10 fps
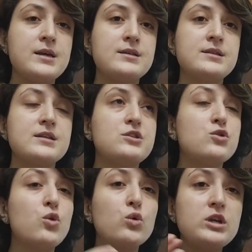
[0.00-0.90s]
He says
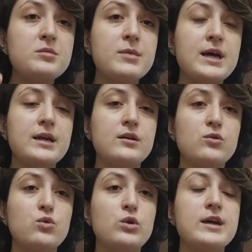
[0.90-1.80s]
the only man
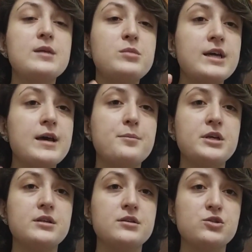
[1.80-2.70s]
who can be
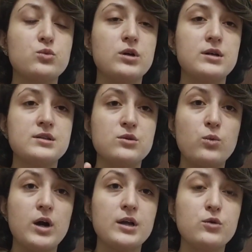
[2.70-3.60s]
happy in this world is the
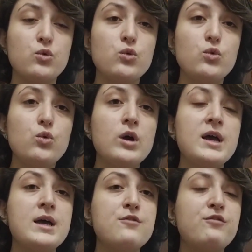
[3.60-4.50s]
one who
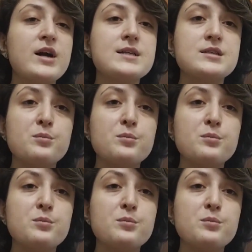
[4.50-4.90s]
finds